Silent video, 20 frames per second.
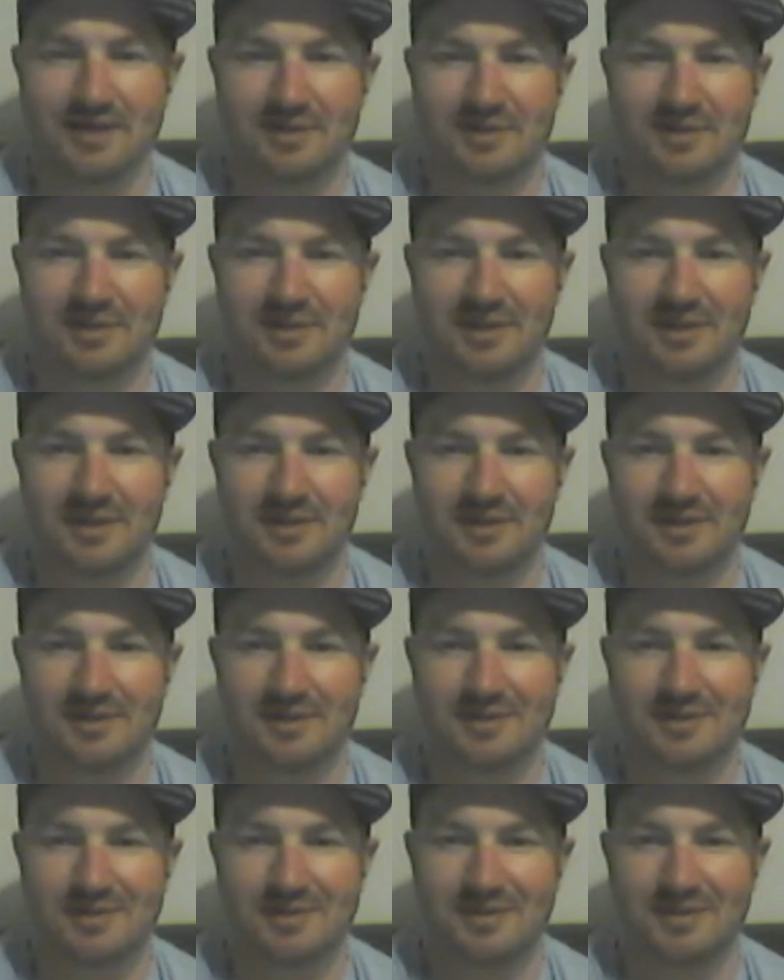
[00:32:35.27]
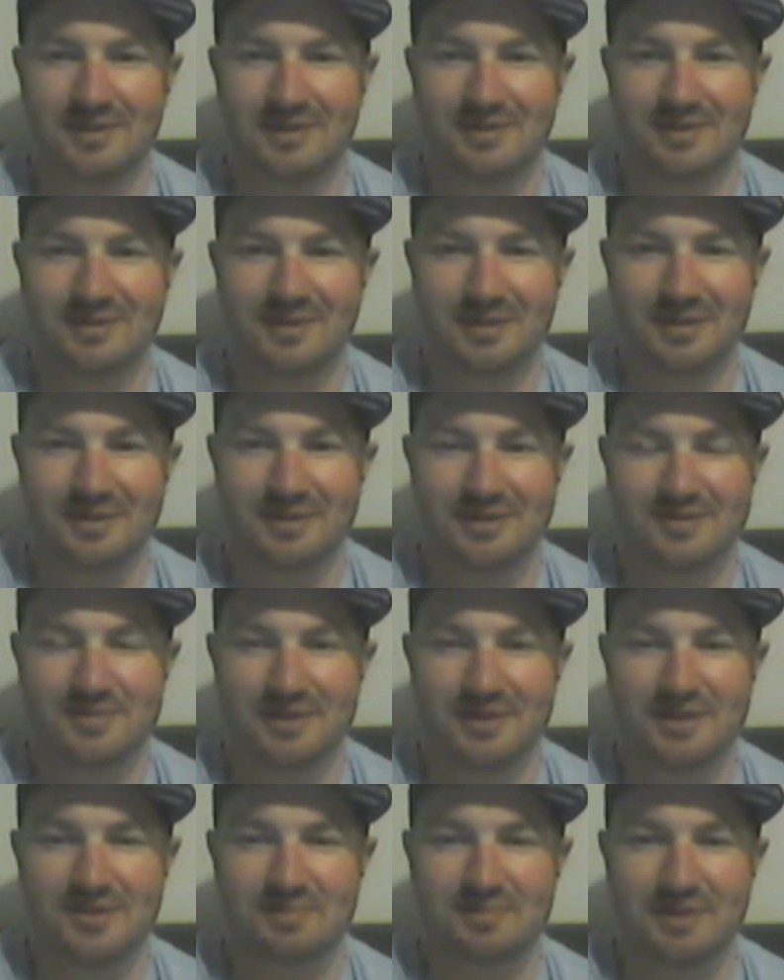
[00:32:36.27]
No, there's
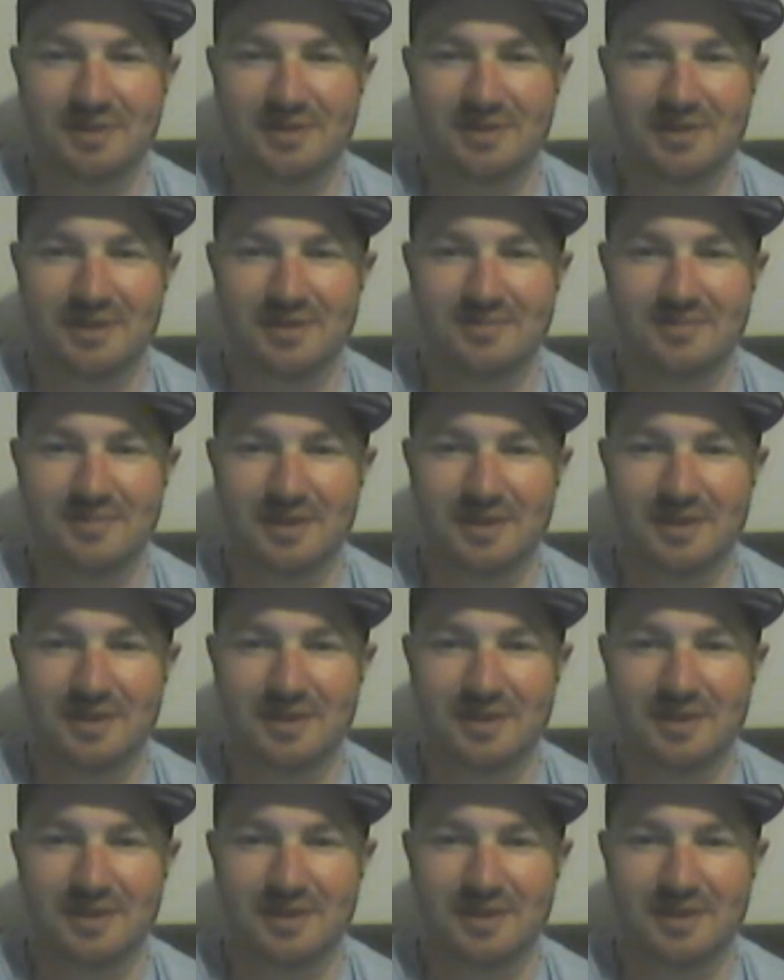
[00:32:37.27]
Ben Smith there.